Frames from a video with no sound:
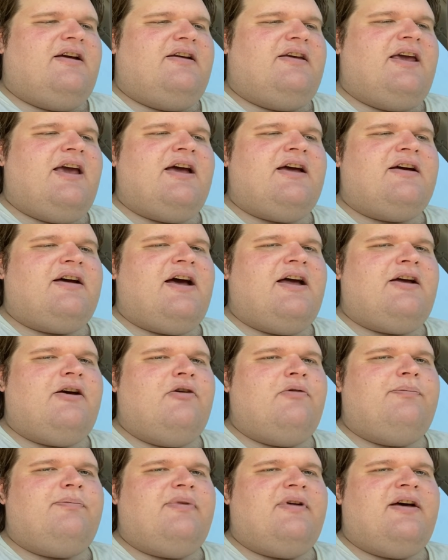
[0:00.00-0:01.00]
yeah, I
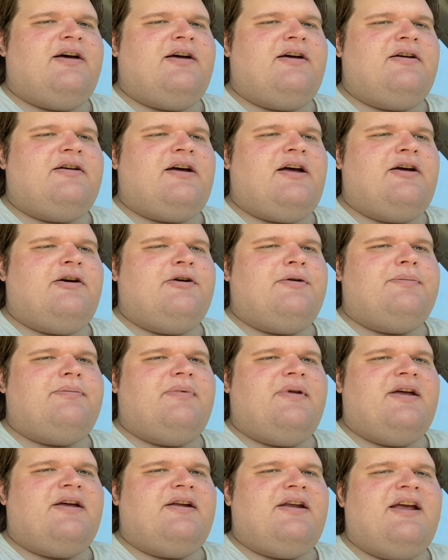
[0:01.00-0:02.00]
hope
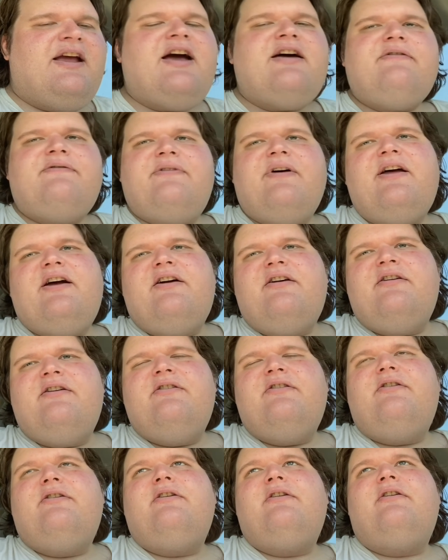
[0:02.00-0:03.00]
that he got fired,
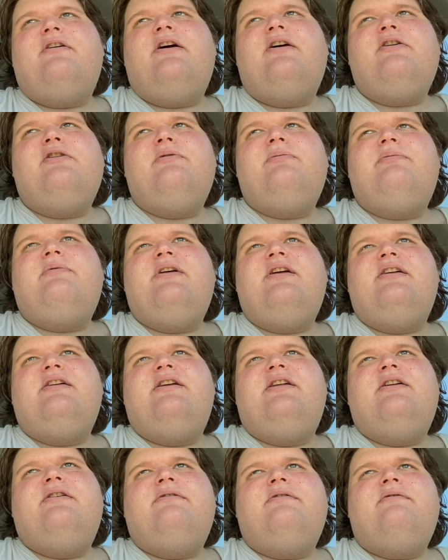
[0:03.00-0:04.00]
or I hope that,
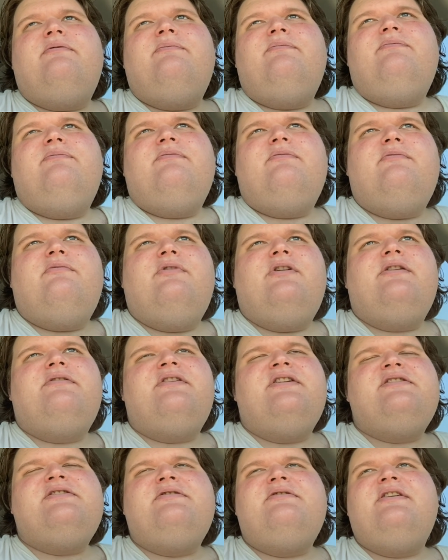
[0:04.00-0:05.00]
you know, whatever
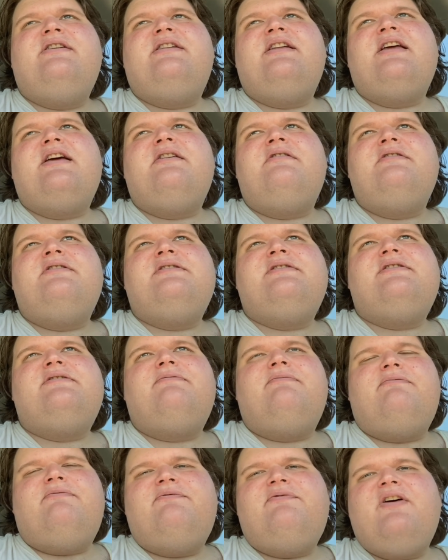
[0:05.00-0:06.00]
he's doing now, he's
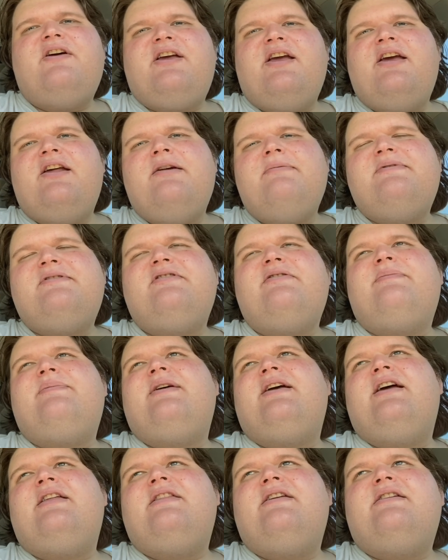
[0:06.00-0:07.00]
fucking up so
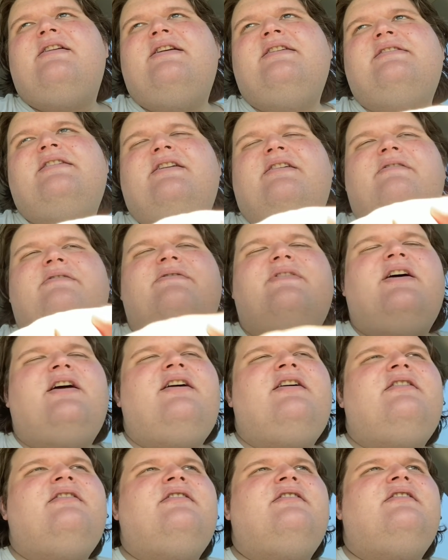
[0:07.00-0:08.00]
bad that he's getting
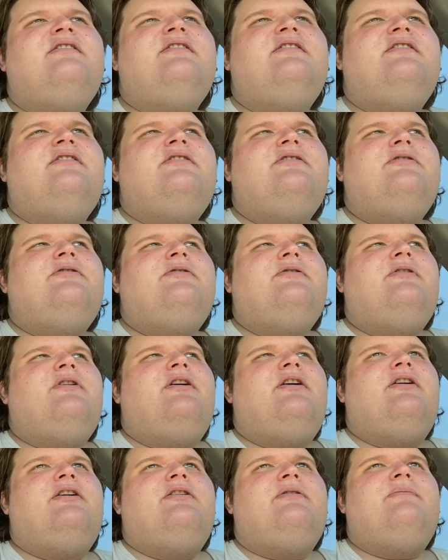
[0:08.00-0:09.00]
fired.
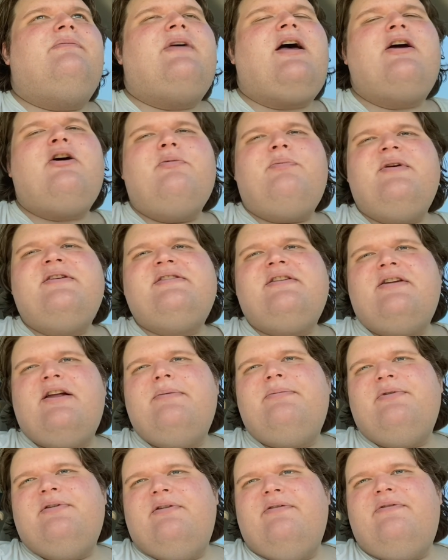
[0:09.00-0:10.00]
I hope he's
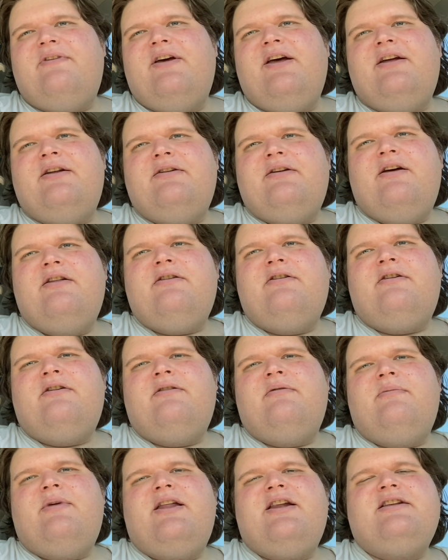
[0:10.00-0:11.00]
unable to find other
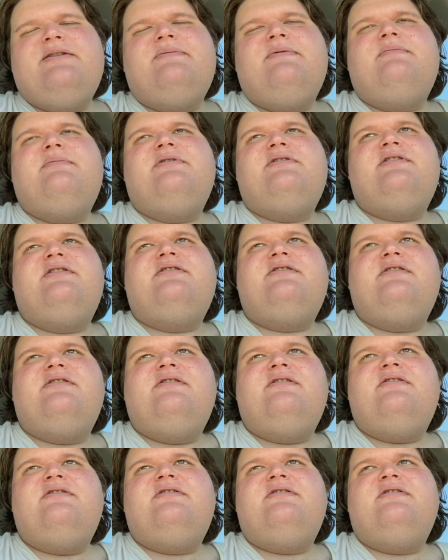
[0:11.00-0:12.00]
management
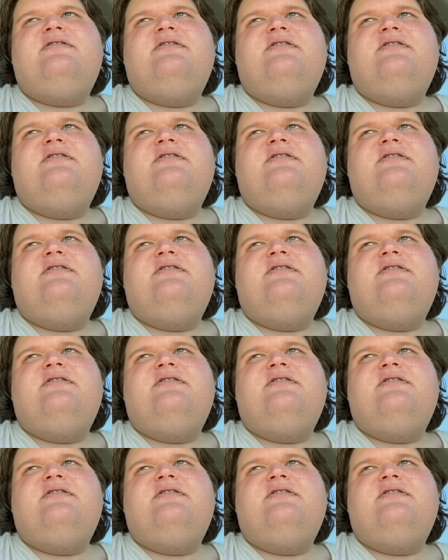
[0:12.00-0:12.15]
positions.